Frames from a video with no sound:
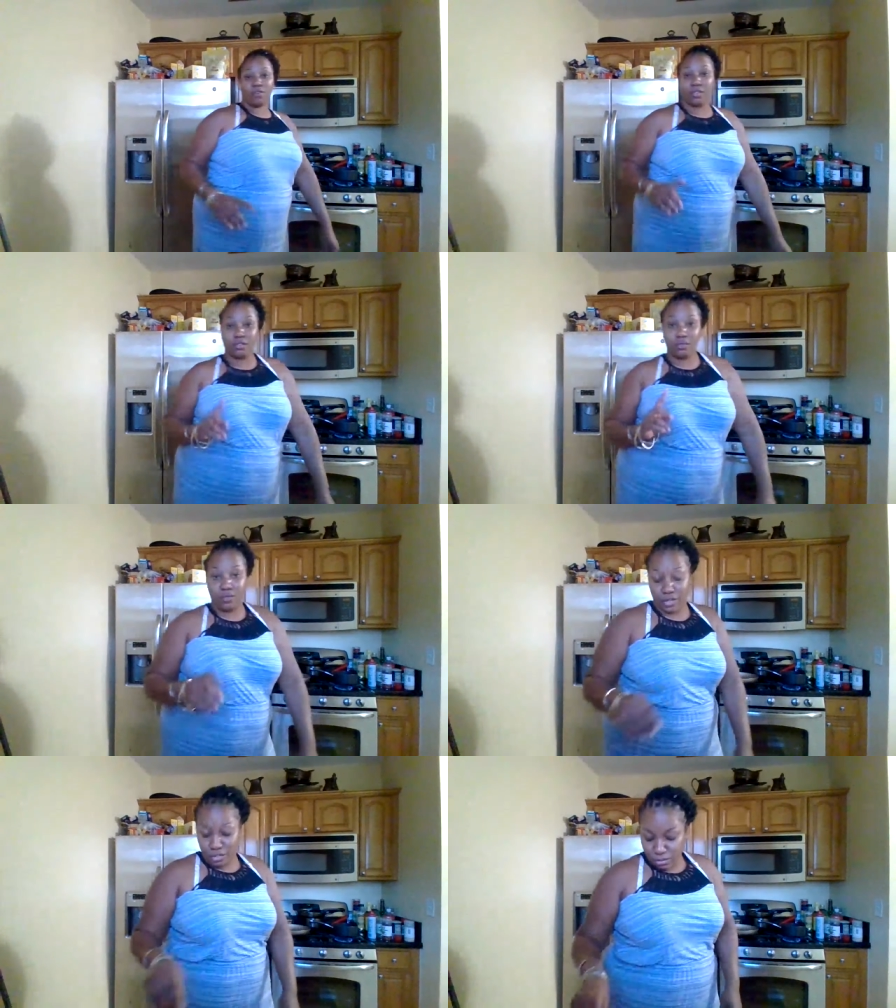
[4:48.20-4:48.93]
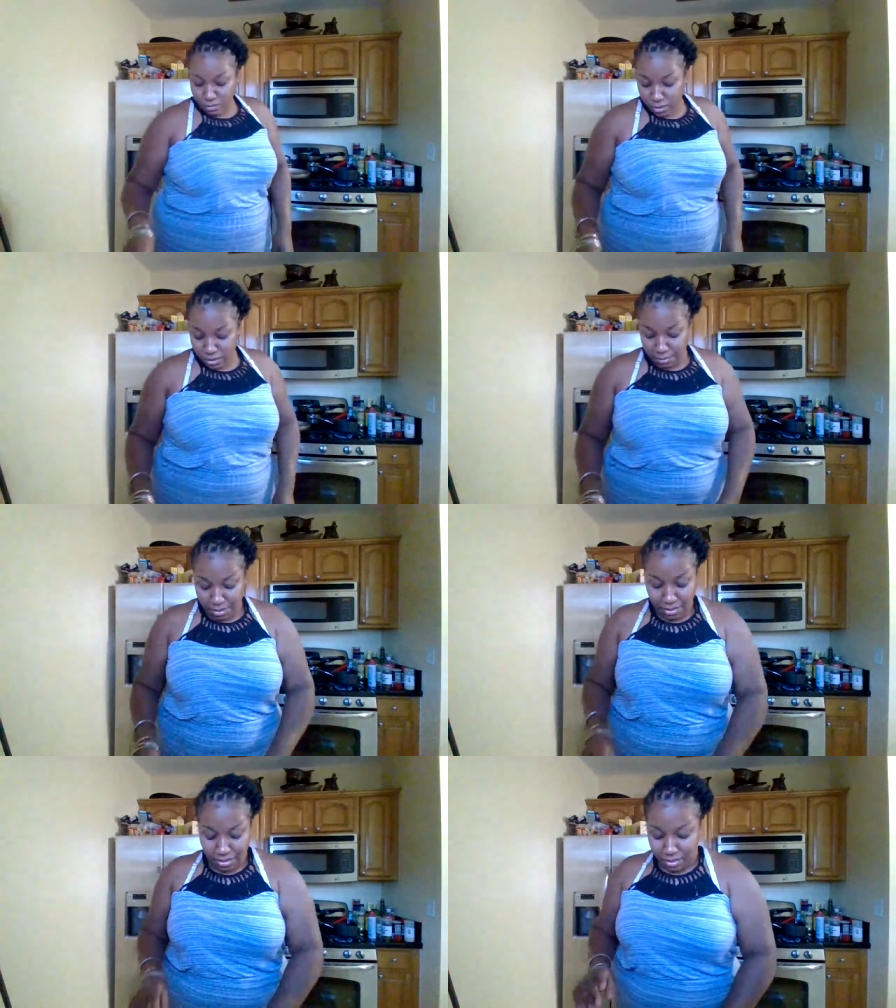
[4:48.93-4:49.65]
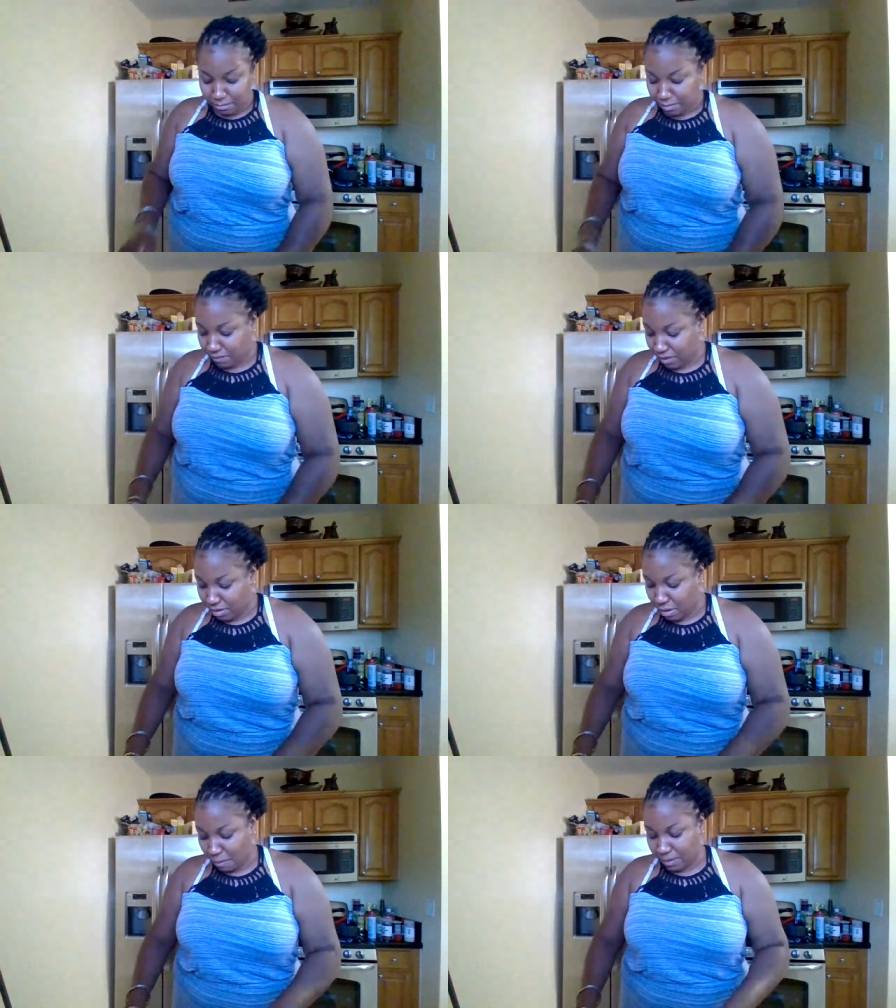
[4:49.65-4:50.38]
for the sofrito because I'm about to dip every you
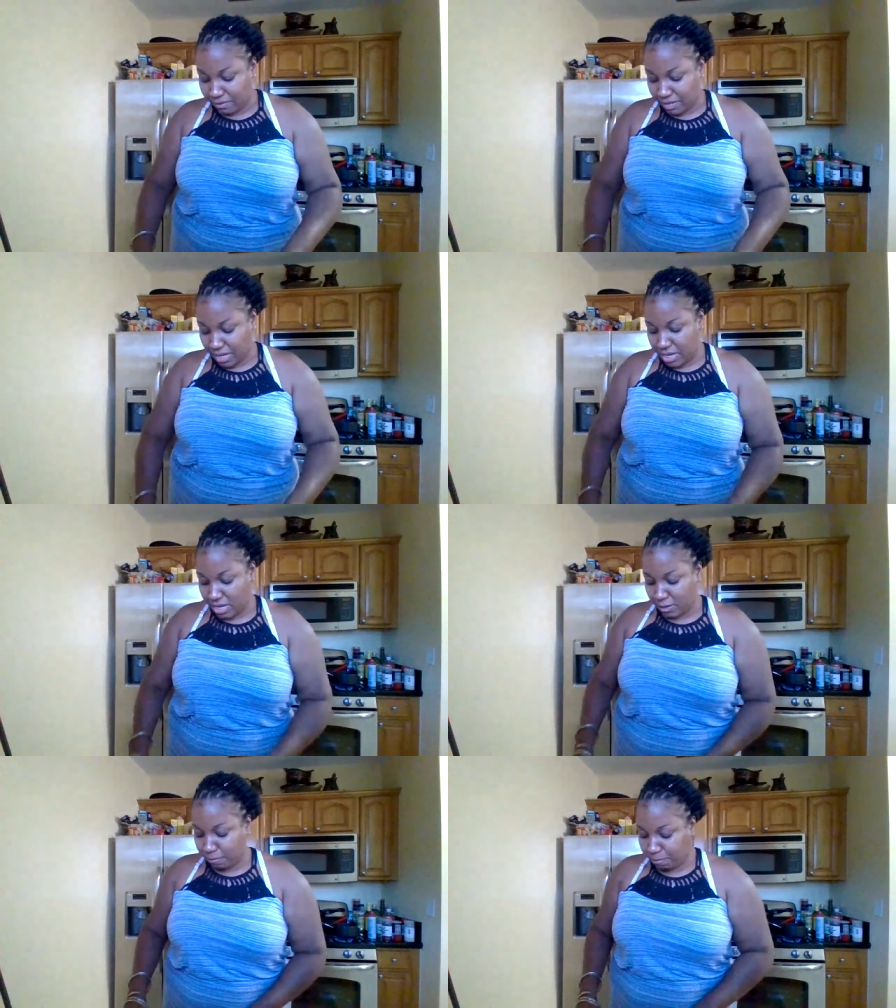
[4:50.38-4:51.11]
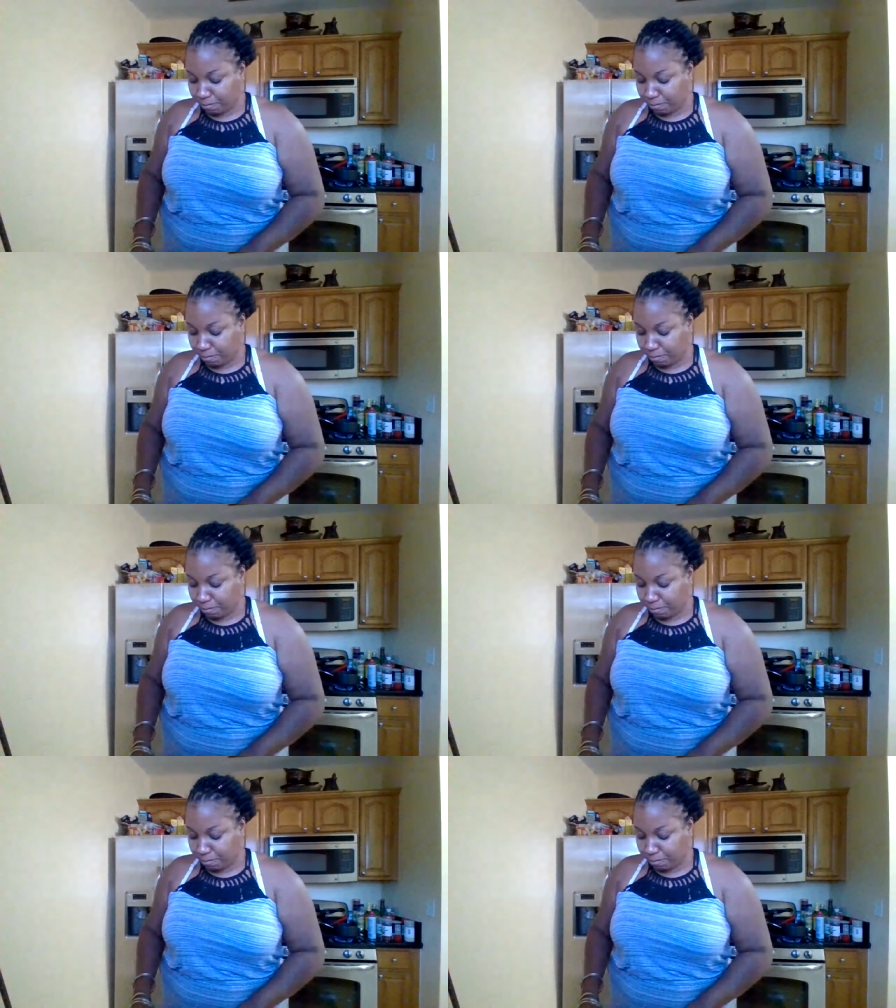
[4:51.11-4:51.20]
know, put everything in there.